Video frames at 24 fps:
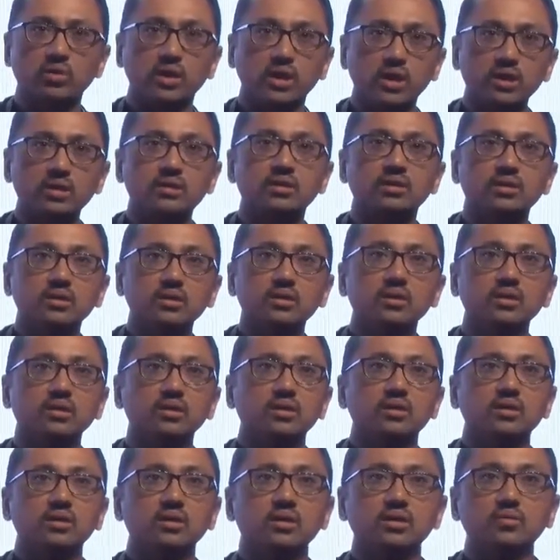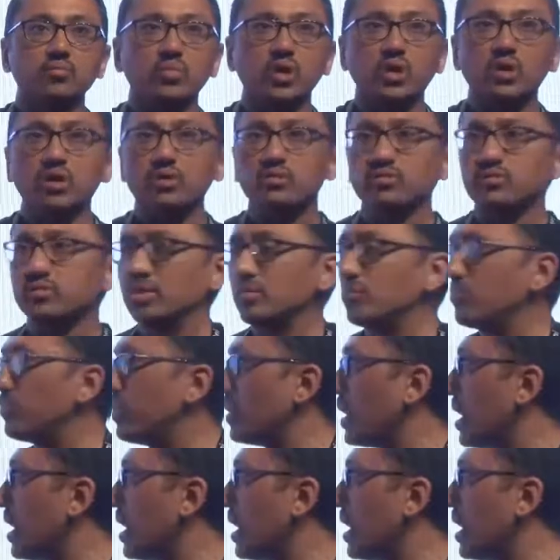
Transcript: right? Because the,